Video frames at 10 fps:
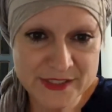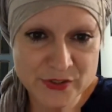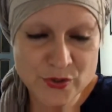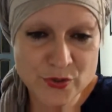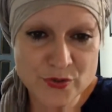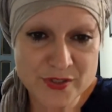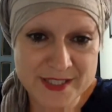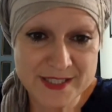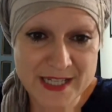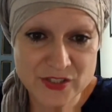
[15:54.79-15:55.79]
to use
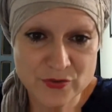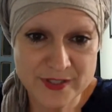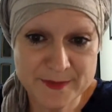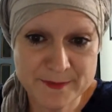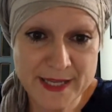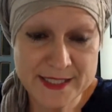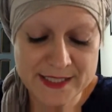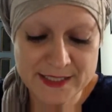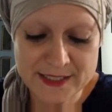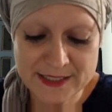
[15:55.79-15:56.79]
as natural
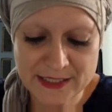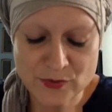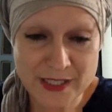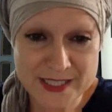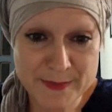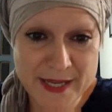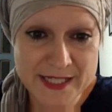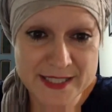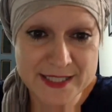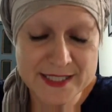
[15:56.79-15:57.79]

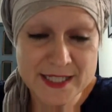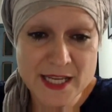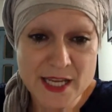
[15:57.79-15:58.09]
spaces,